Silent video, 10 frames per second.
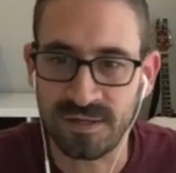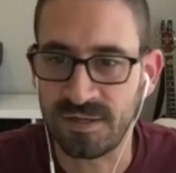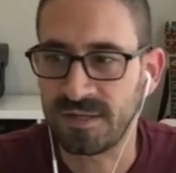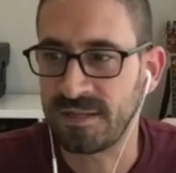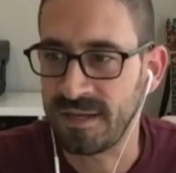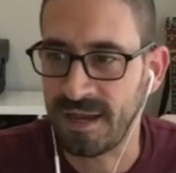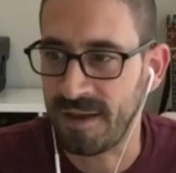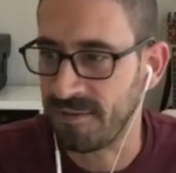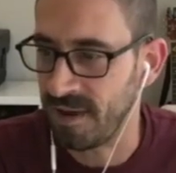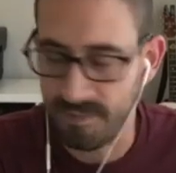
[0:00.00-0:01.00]
You just think
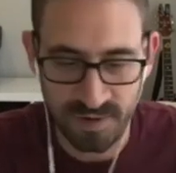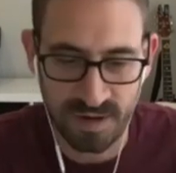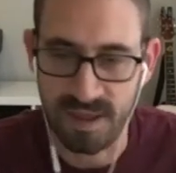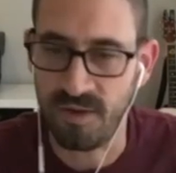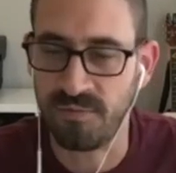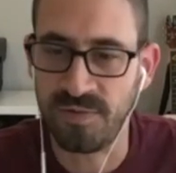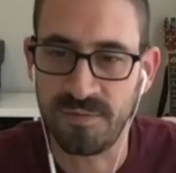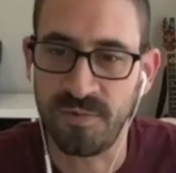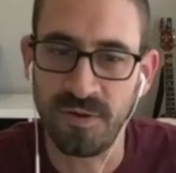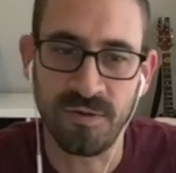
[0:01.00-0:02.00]
I'm going to help
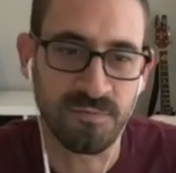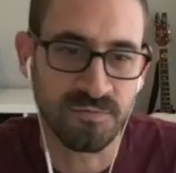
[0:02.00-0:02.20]
people.